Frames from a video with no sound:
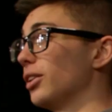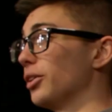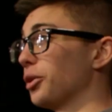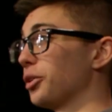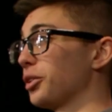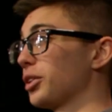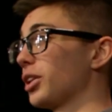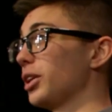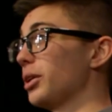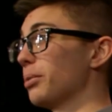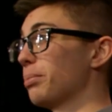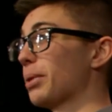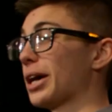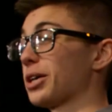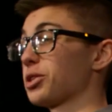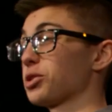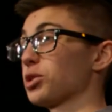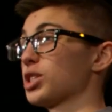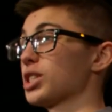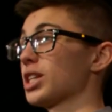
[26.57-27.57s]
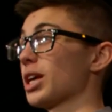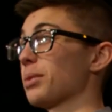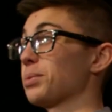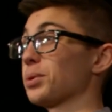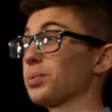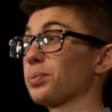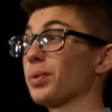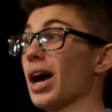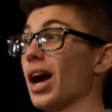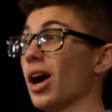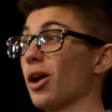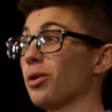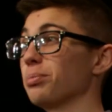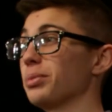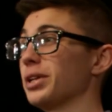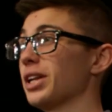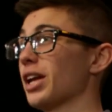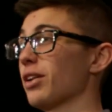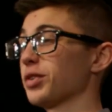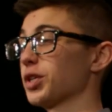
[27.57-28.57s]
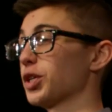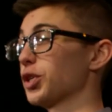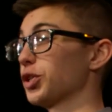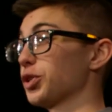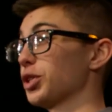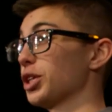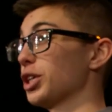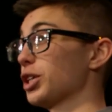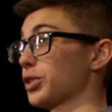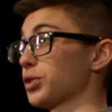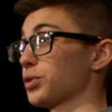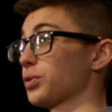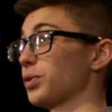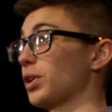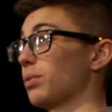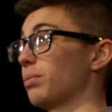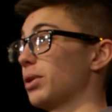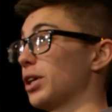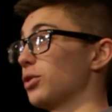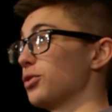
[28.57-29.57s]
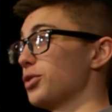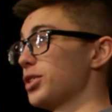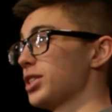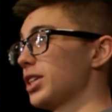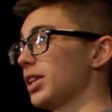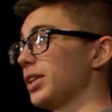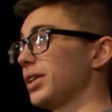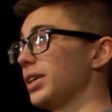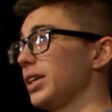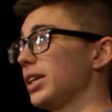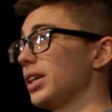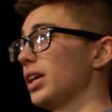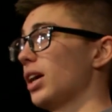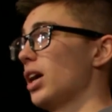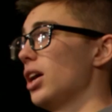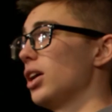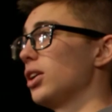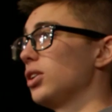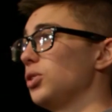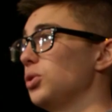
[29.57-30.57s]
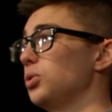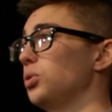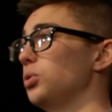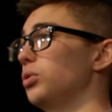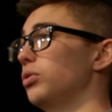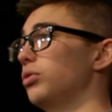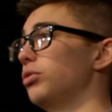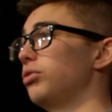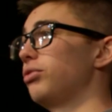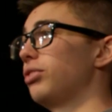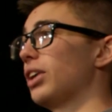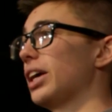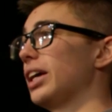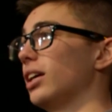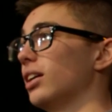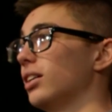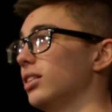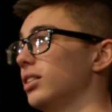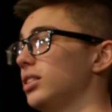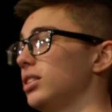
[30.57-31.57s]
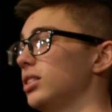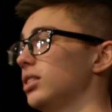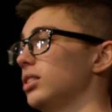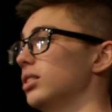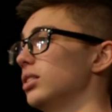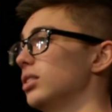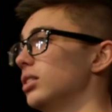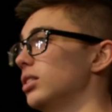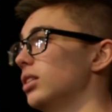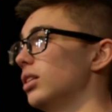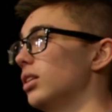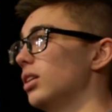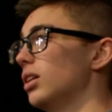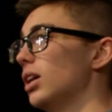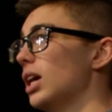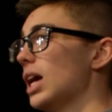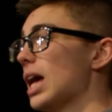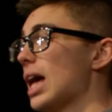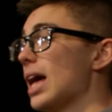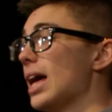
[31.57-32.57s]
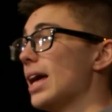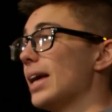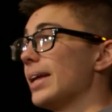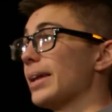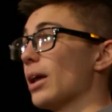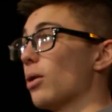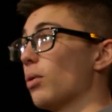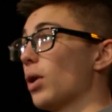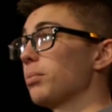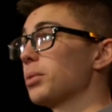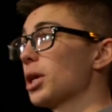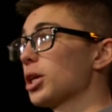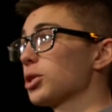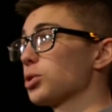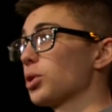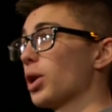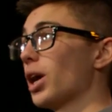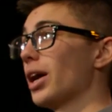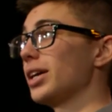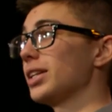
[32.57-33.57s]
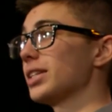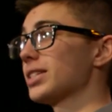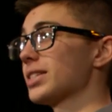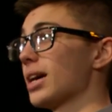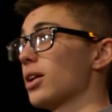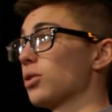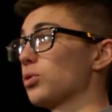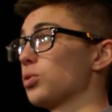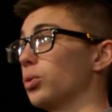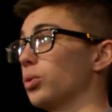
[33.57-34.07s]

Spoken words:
learned Cleopatra slept around but never heard the history of my own city, you've failed. Now I'm not trying to sound